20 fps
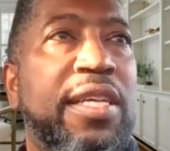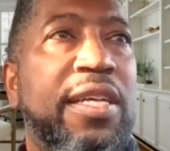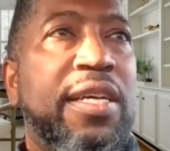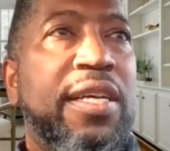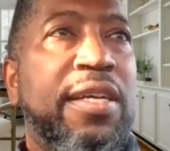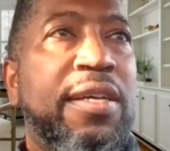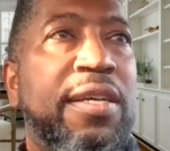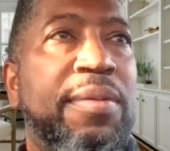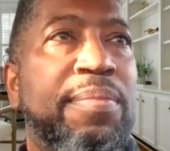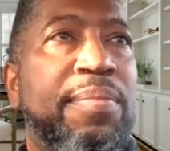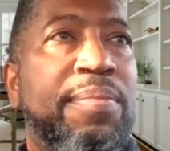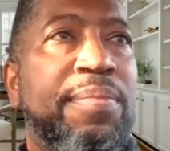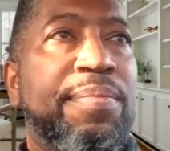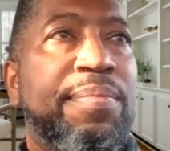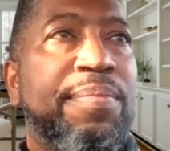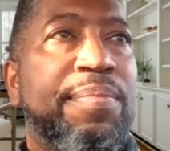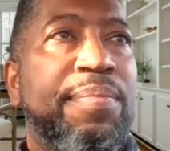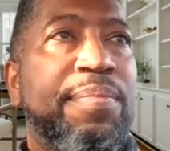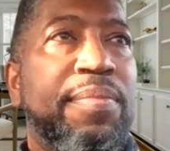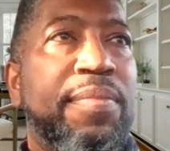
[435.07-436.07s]
Um,
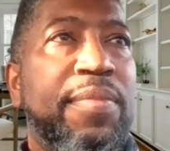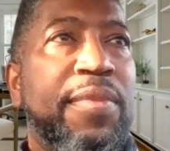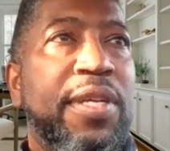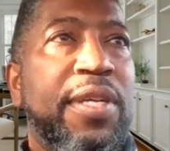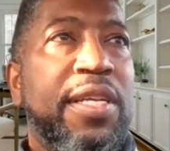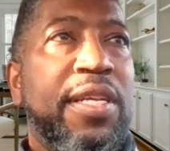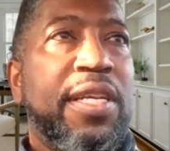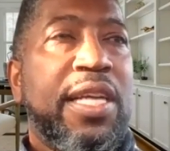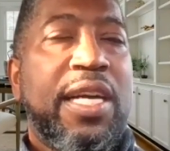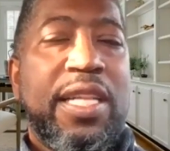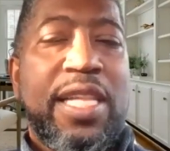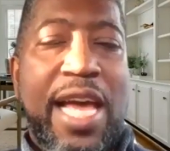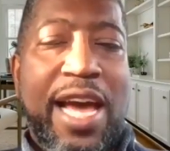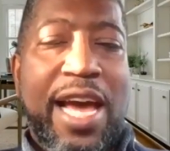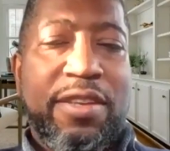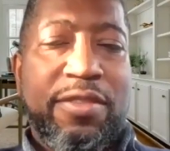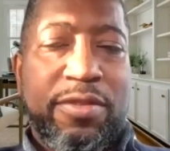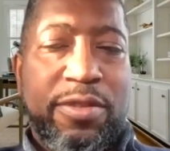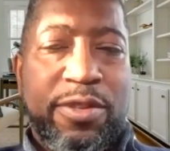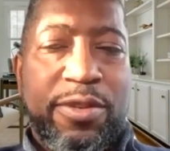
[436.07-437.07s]

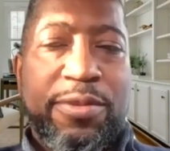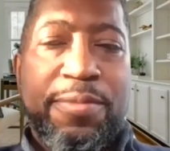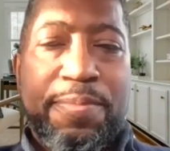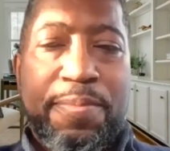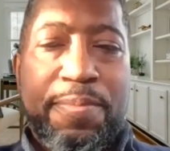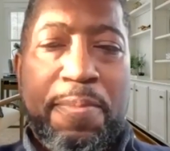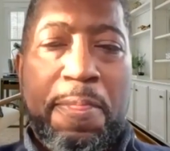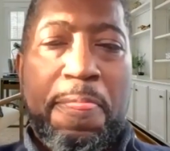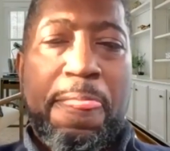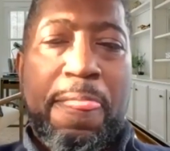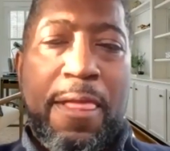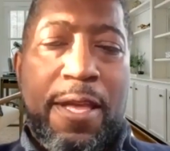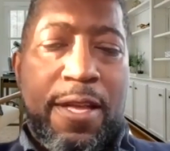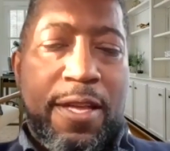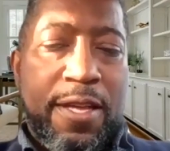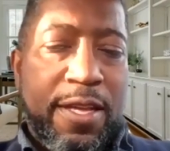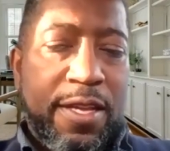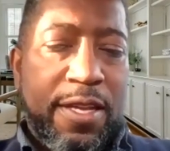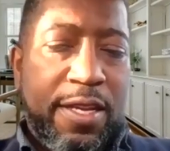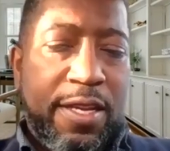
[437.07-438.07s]
collateral,
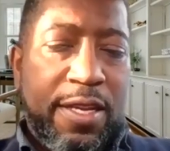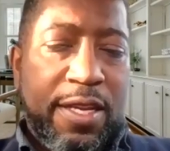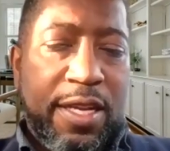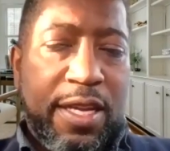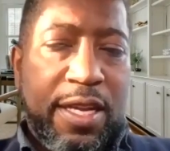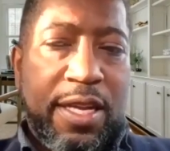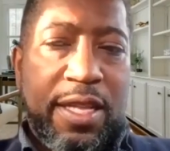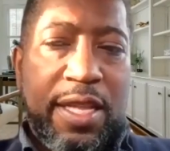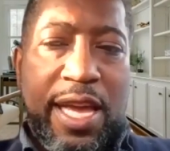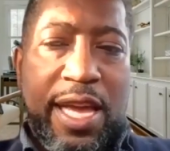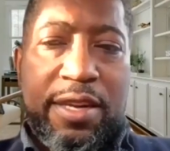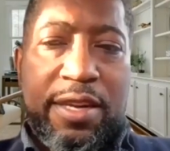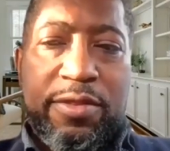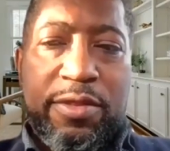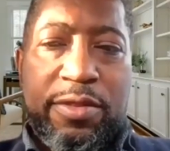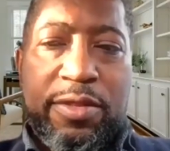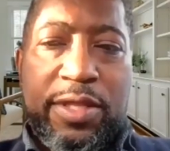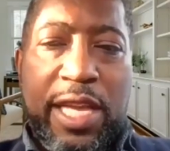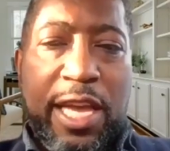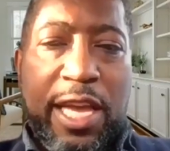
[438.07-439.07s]

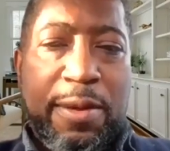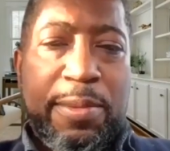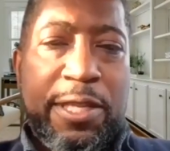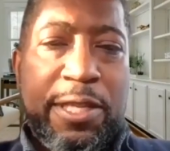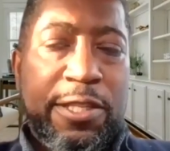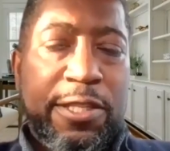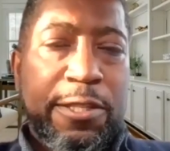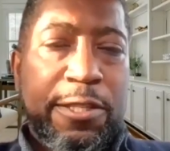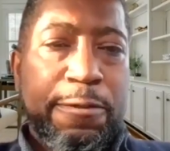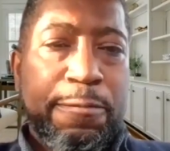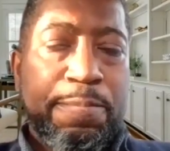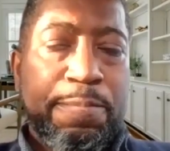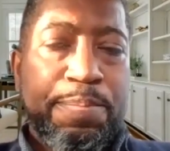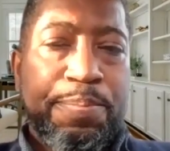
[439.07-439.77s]
collateral damage